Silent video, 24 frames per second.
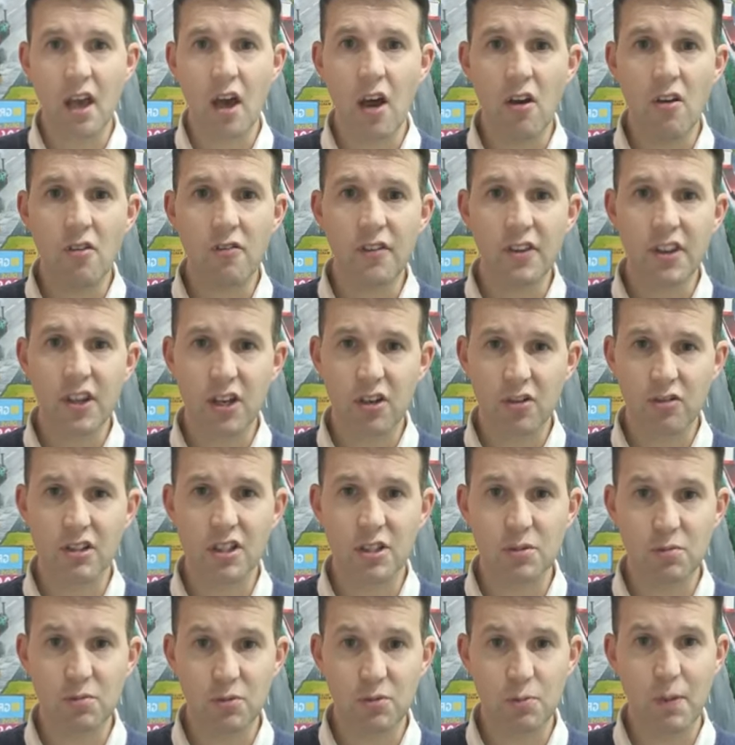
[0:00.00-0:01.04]
over the
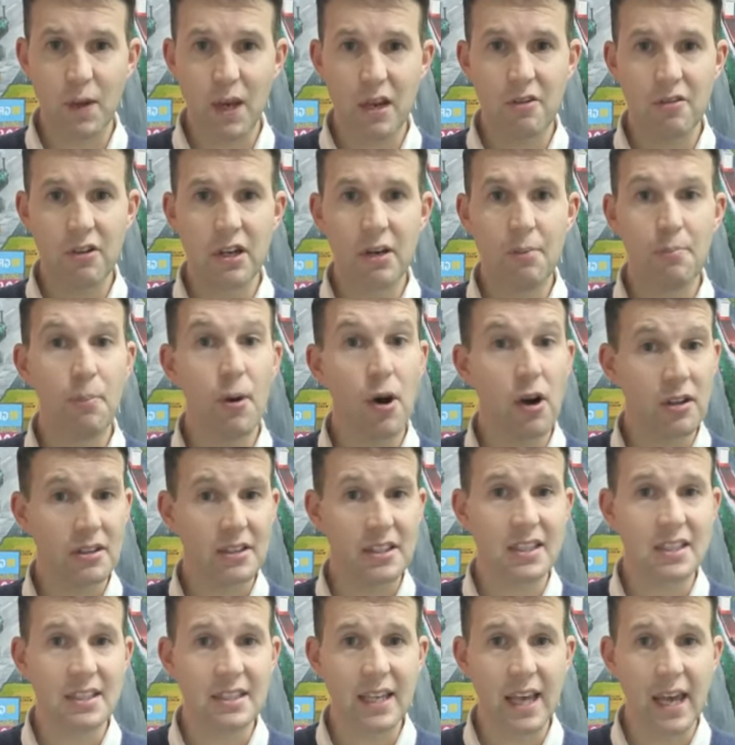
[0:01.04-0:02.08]
Christmas period and
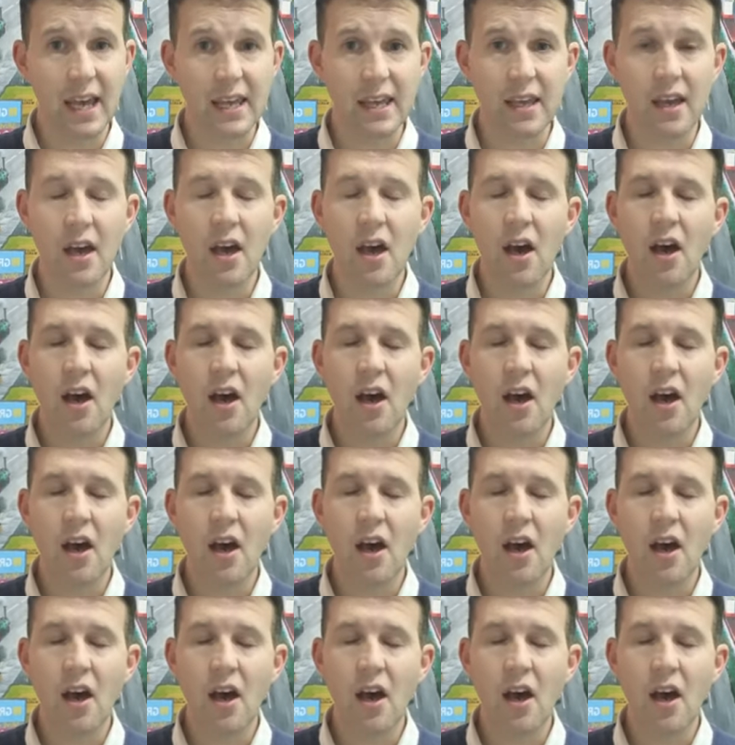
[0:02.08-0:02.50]
Boxing Day